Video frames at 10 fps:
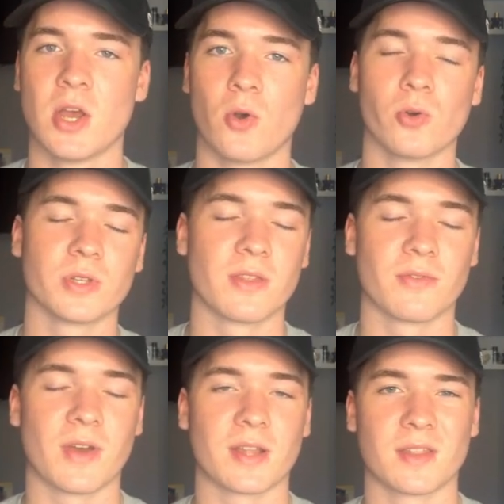Only the
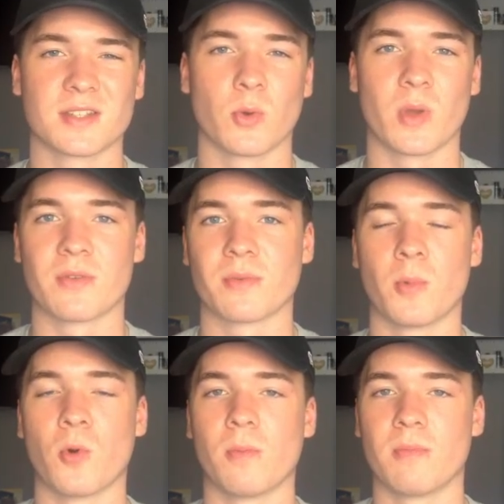fact that it's away from
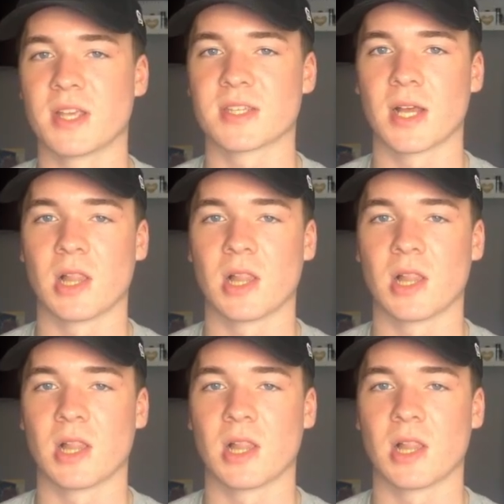home makes it a little